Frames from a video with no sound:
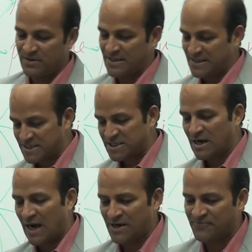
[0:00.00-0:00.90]
is it
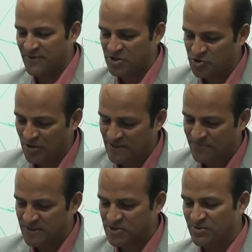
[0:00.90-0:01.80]
hard for you to
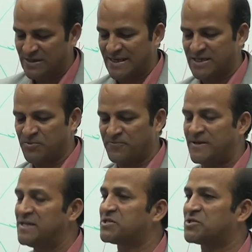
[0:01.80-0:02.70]
express your negative
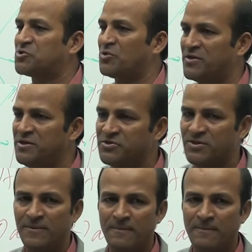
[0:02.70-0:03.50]
feelings to others?